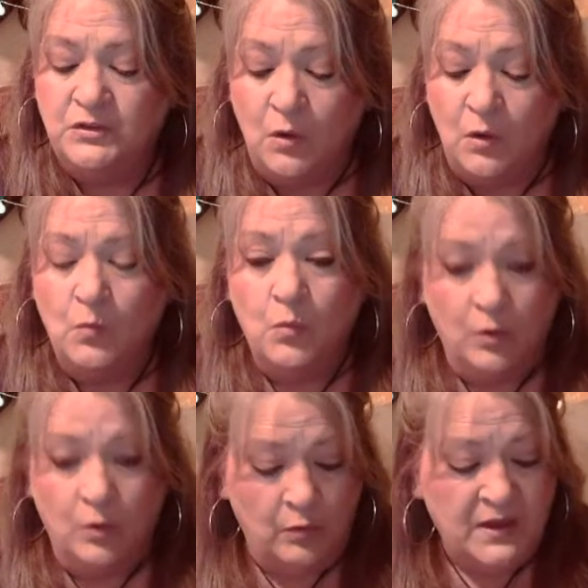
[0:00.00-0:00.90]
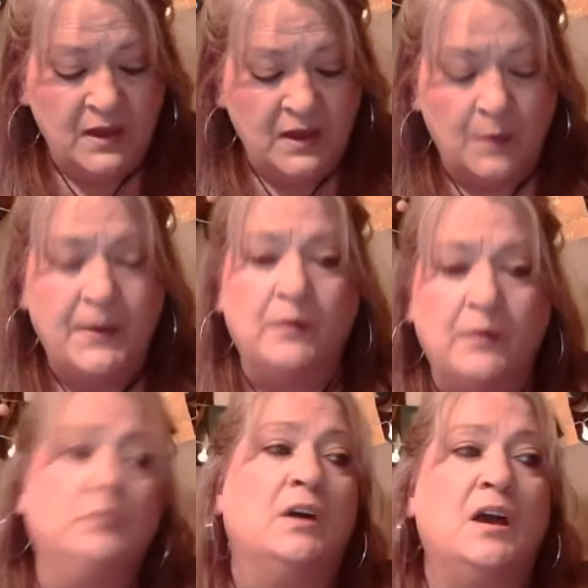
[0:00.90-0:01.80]
don't worry
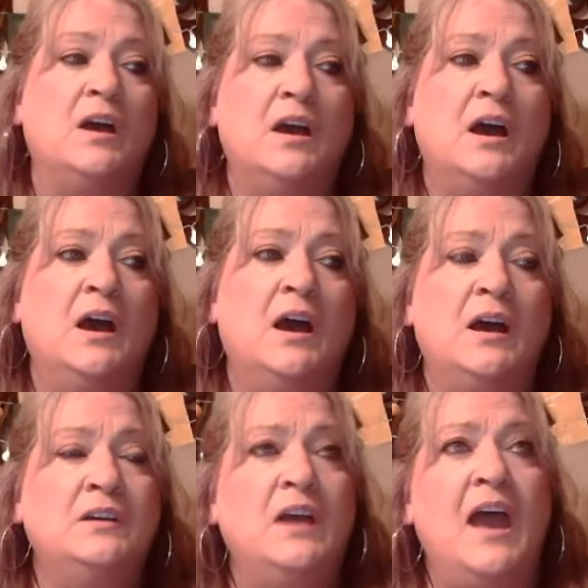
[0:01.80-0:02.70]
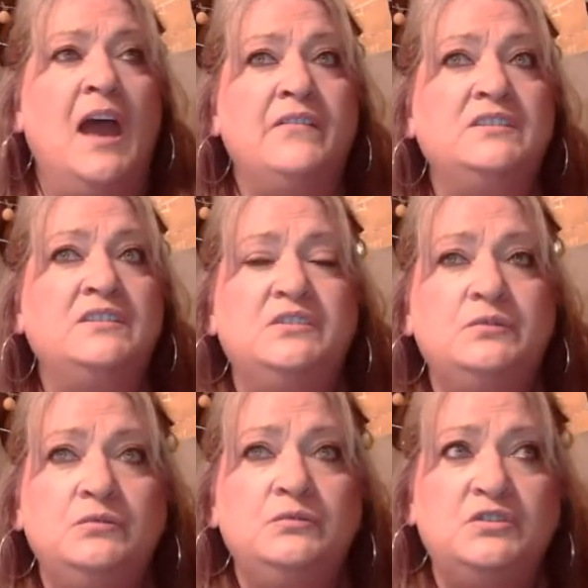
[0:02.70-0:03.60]
about having
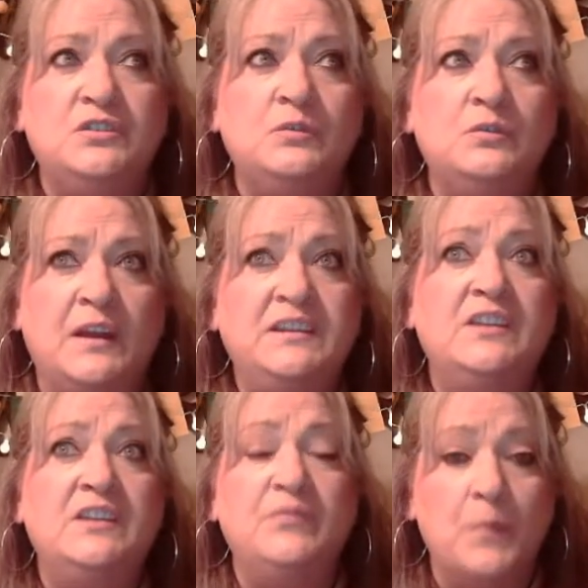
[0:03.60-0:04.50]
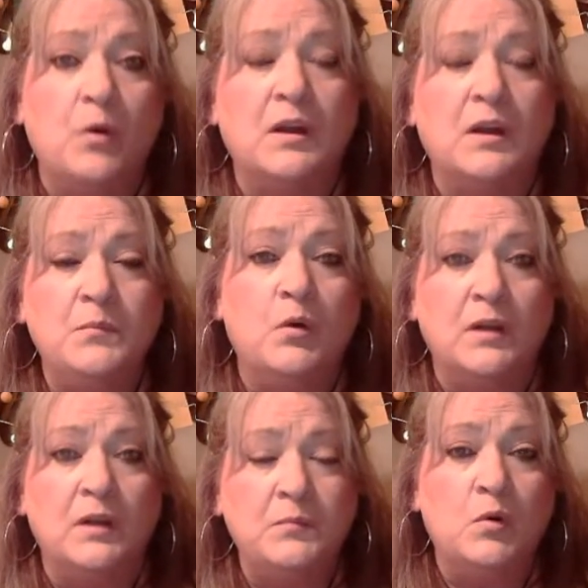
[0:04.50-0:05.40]
to do and give more and more
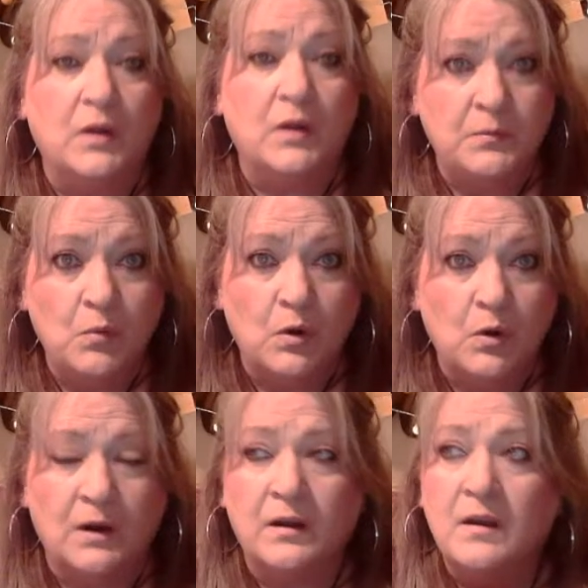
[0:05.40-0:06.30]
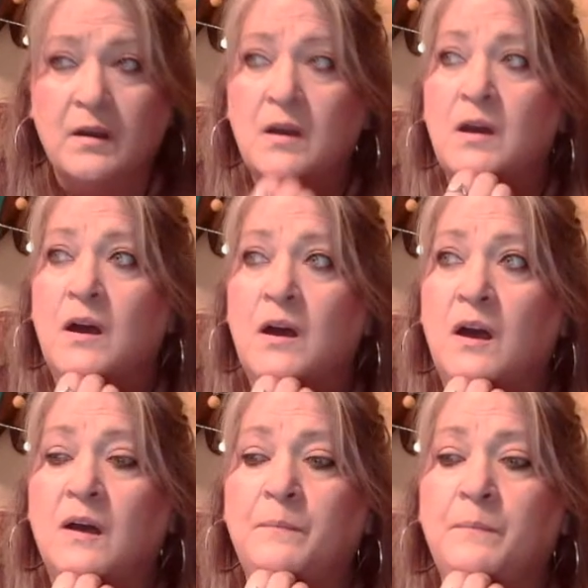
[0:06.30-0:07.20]
and more and more.
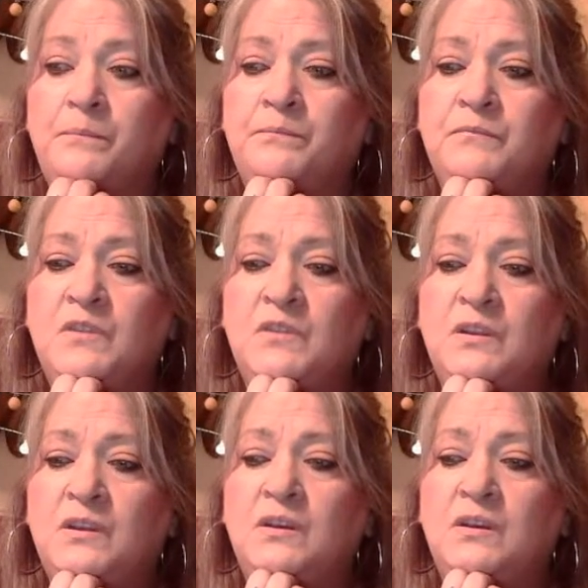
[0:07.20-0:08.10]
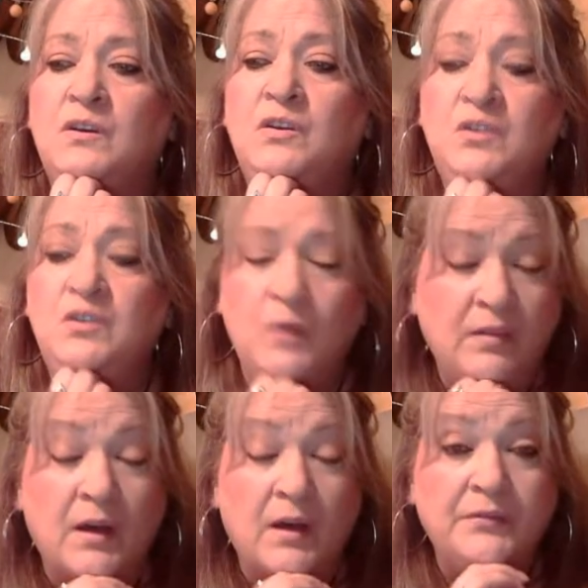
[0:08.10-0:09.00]
Um, you are
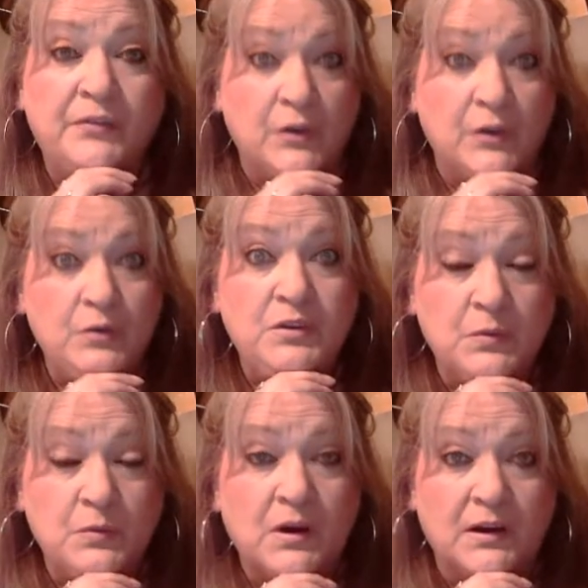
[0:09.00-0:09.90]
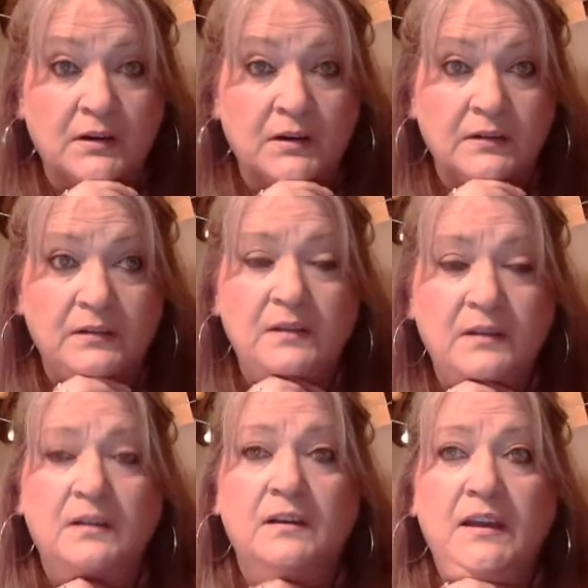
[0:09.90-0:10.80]
loved for who you are.
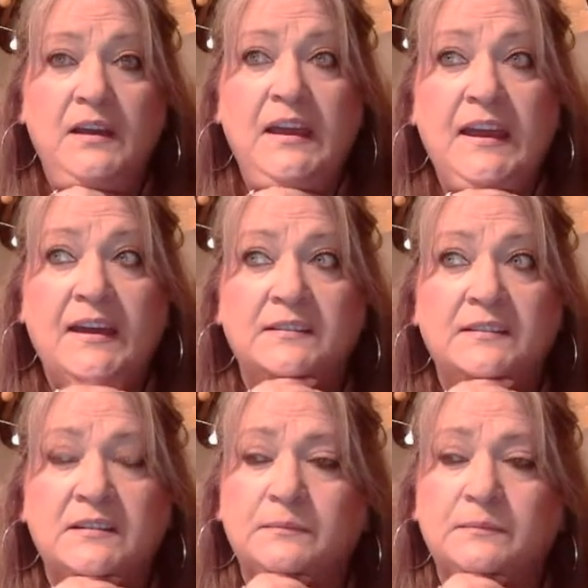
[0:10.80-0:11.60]
And